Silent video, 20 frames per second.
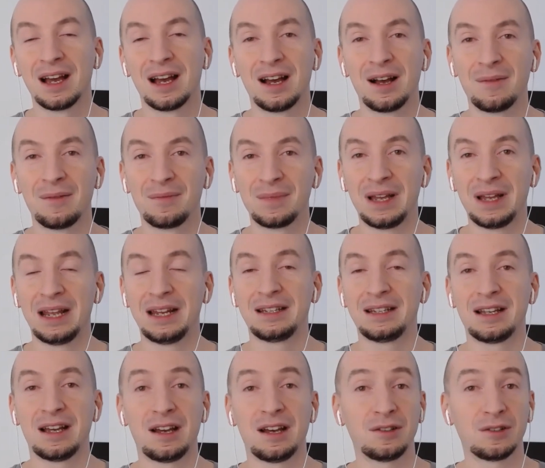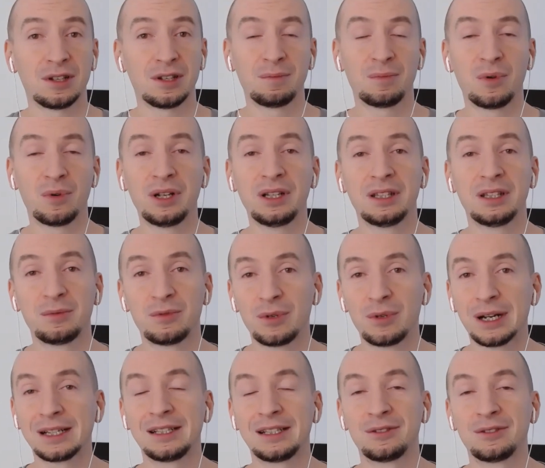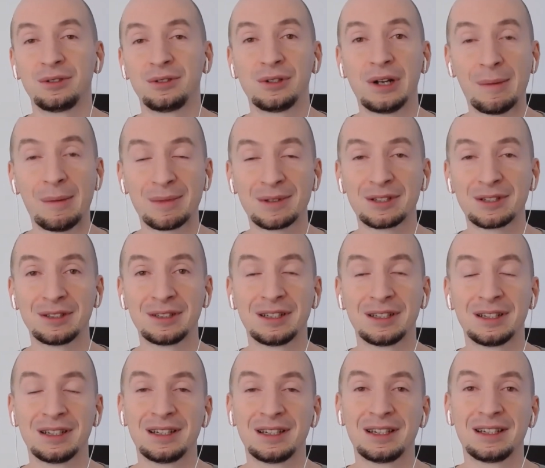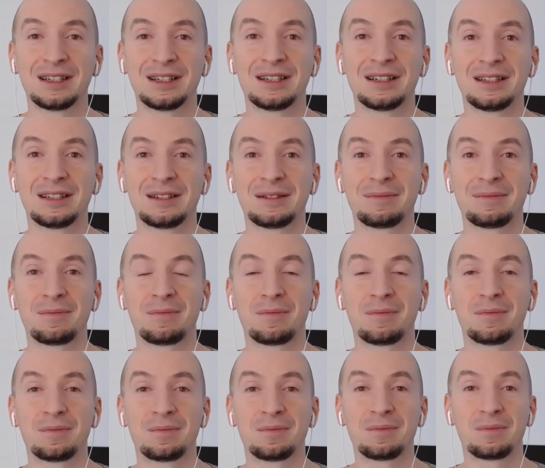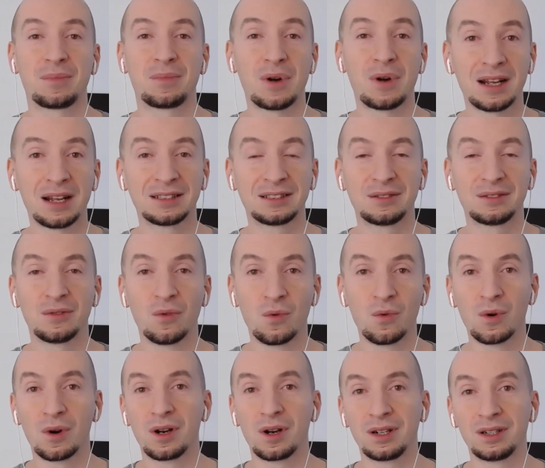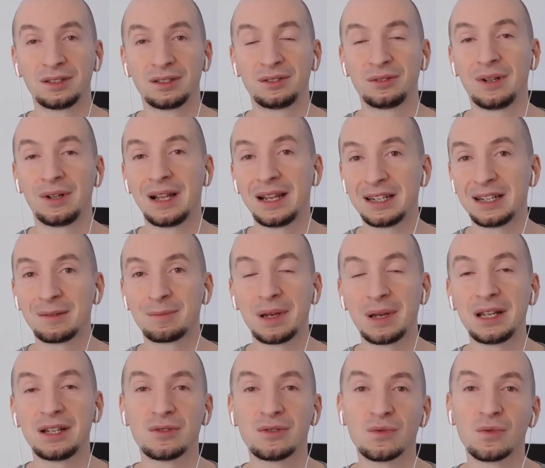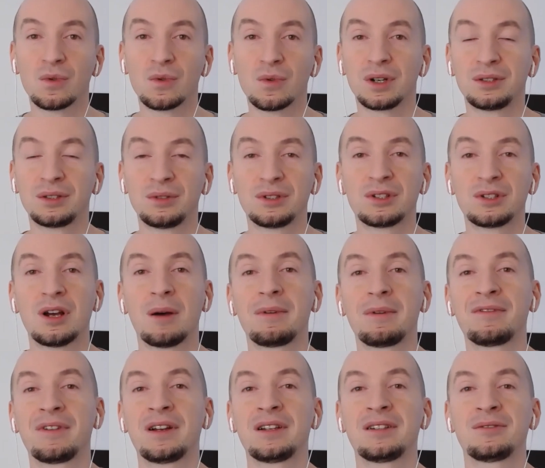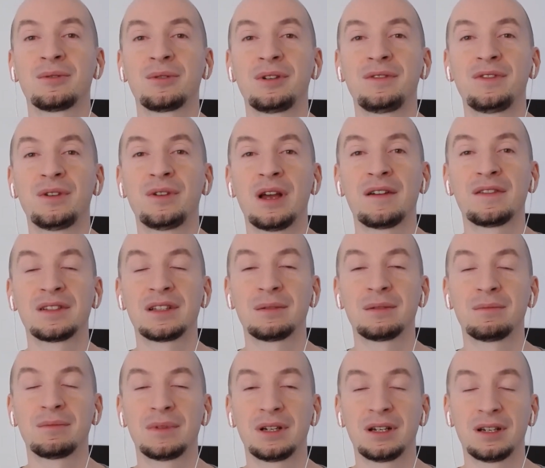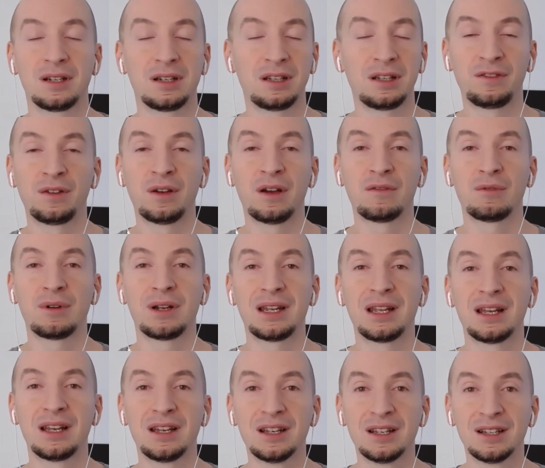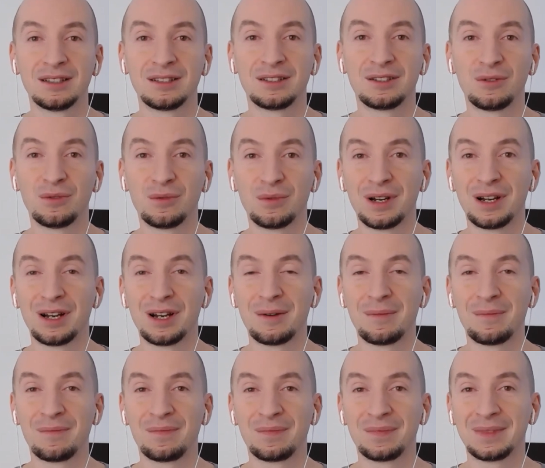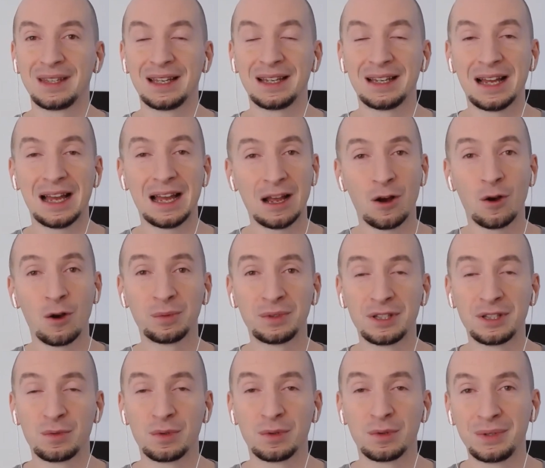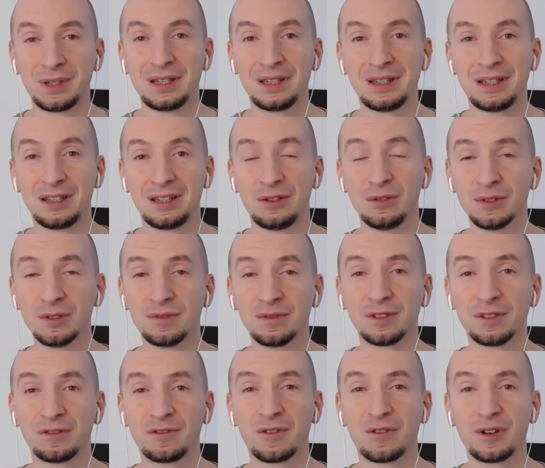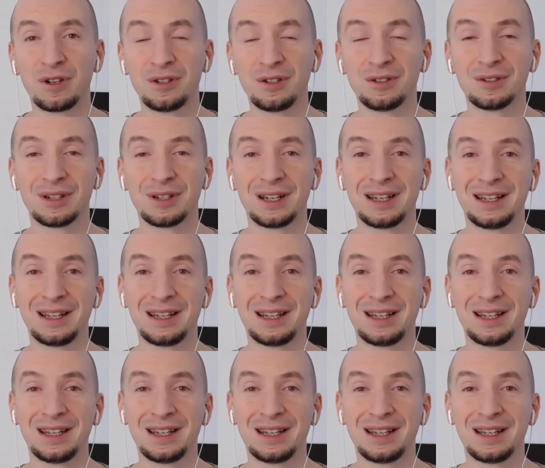Um, and uh, you can point them directly to your Amazon uh, product or to a landing page or to a Shopify store if you have some uh, if you have one. So um, I hope this will be useful for you.